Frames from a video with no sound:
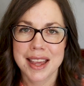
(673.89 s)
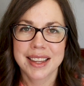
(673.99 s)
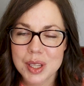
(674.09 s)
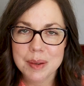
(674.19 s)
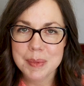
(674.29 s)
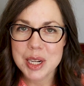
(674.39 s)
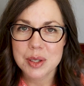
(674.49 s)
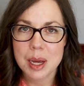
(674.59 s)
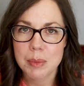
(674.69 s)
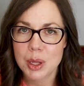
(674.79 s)
So let me know
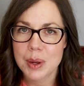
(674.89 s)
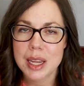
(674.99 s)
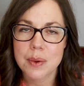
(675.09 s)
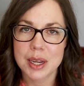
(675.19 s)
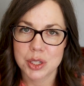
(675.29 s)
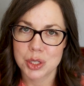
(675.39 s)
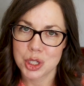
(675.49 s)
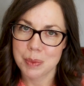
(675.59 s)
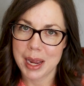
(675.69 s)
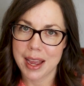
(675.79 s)
down below any questions
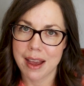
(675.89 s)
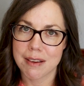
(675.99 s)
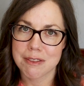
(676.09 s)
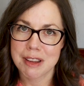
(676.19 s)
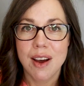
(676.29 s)
you might have.